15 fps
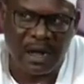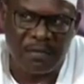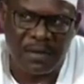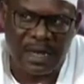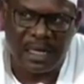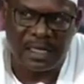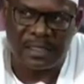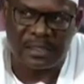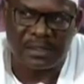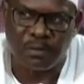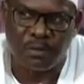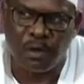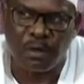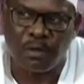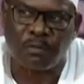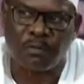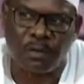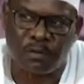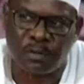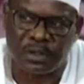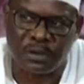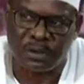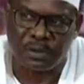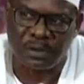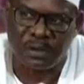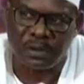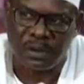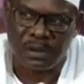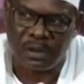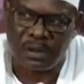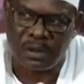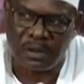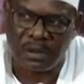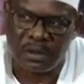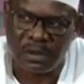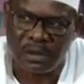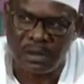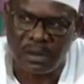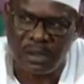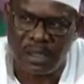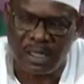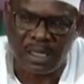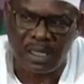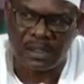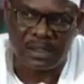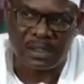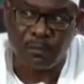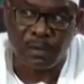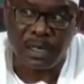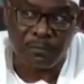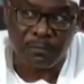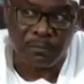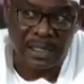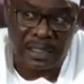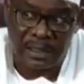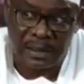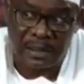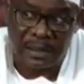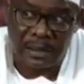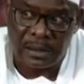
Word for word: aware it's the work of opposition. I say we are finished.